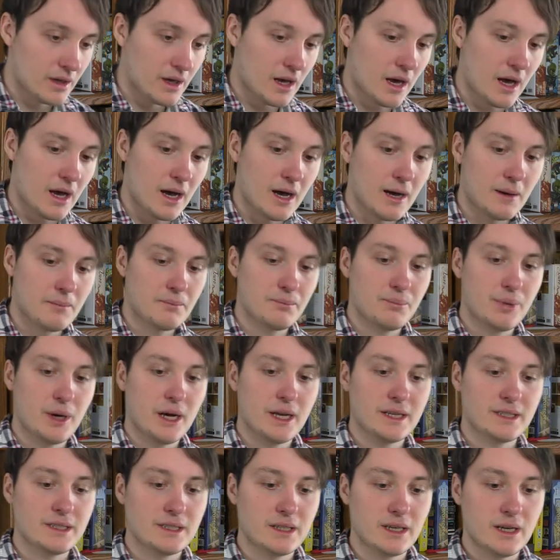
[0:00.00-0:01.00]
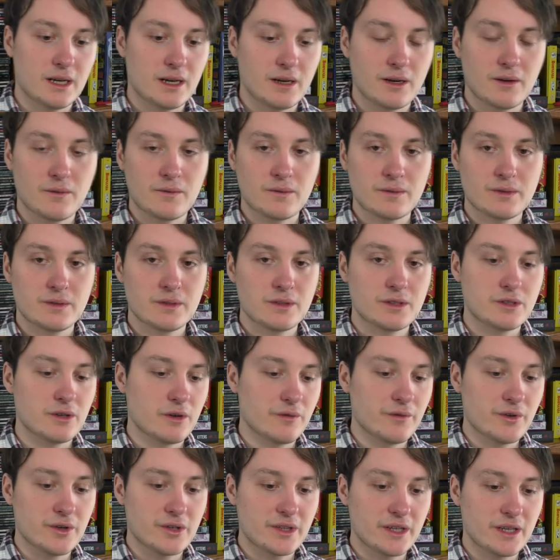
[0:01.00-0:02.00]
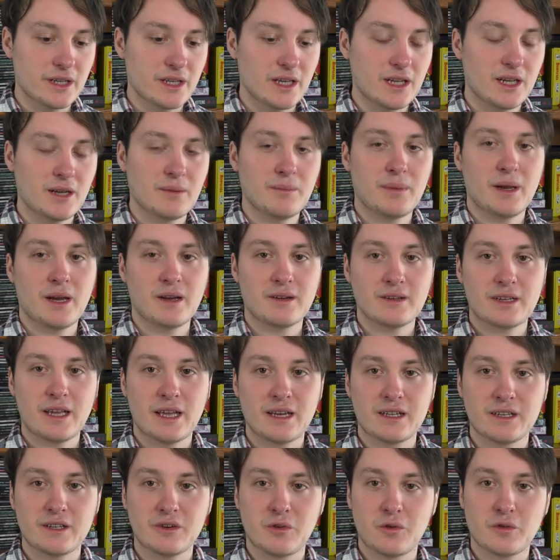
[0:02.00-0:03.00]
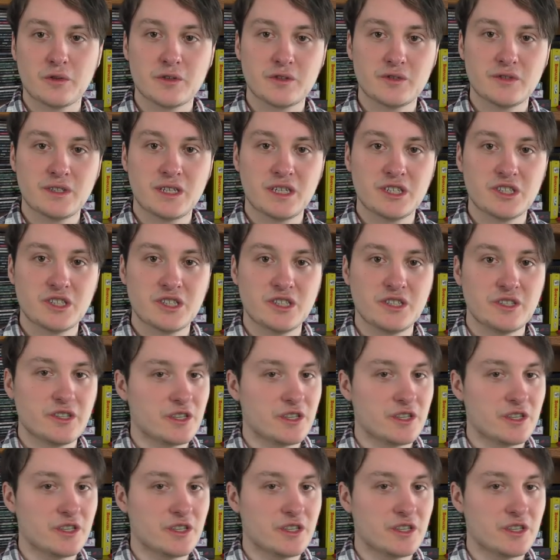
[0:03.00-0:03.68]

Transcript: Uh, but uh, so if you're thinking about getting an older edition,